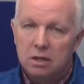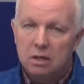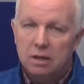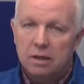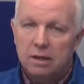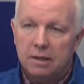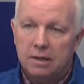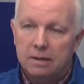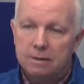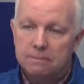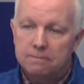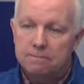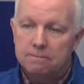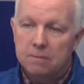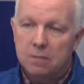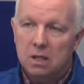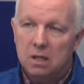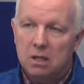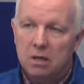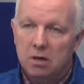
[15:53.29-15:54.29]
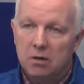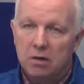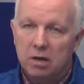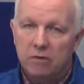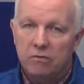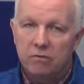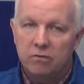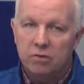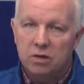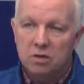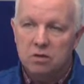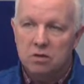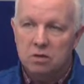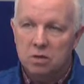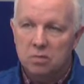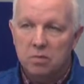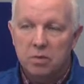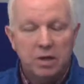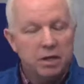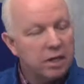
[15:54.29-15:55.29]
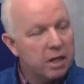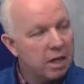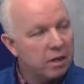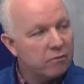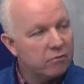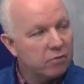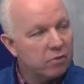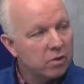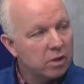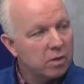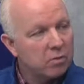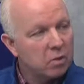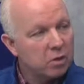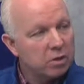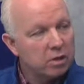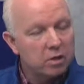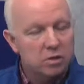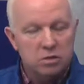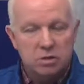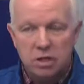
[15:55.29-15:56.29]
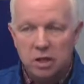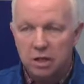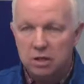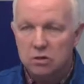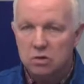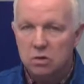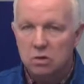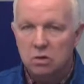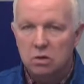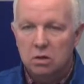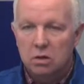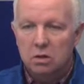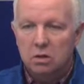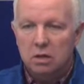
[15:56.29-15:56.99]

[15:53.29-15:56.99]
This is a big game for them on their schedule.